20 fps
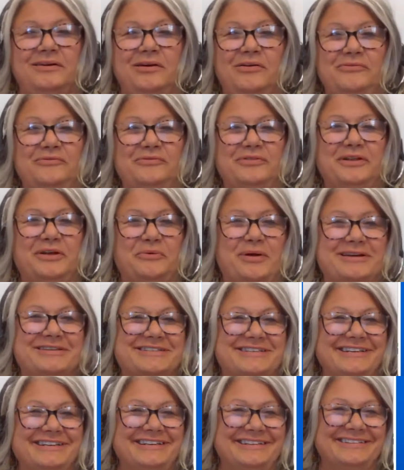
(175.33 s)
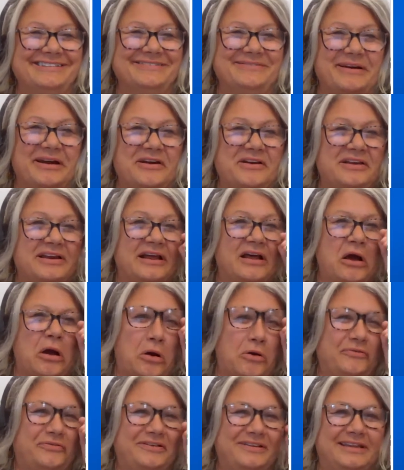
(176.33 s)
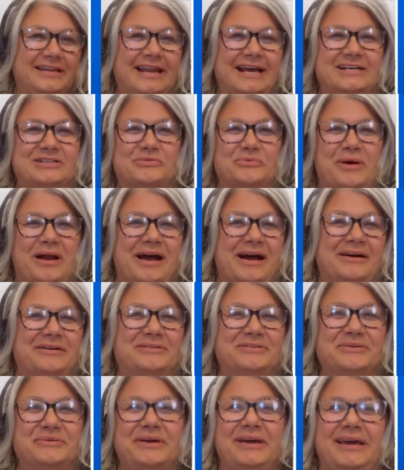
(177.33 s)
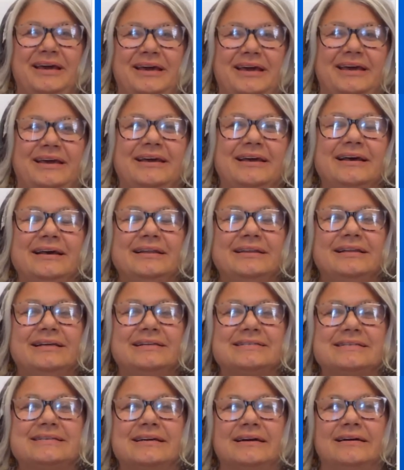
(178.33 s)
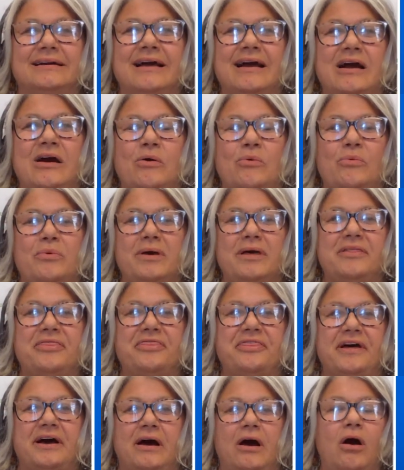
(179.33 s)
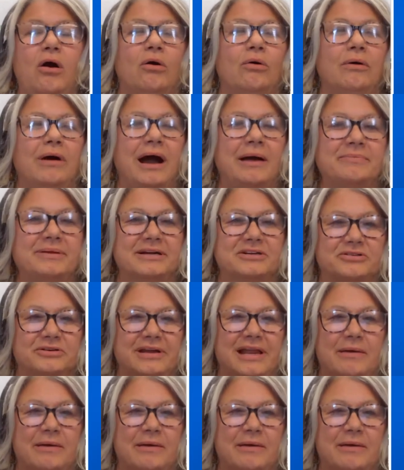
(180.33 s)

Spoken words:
hopefully rested, ready to go for the next round. Okay, let's start out with, I'm Dr.